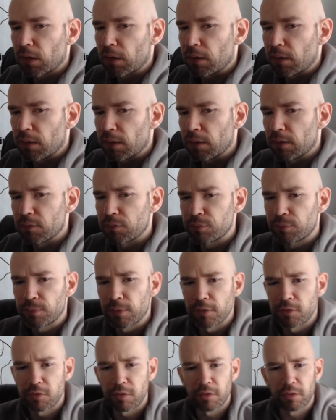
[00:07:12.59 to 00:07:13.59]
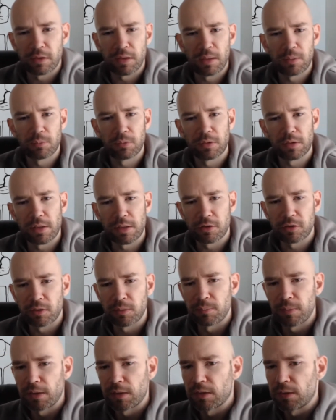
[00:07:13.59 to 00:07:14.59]
If I sell a game, will it actually
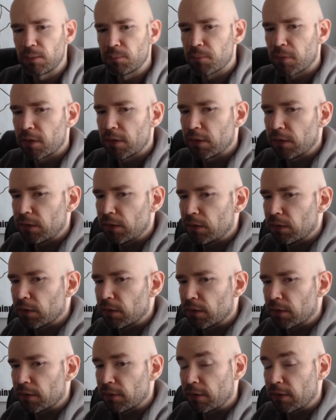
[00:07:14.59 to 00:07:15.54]
make any money?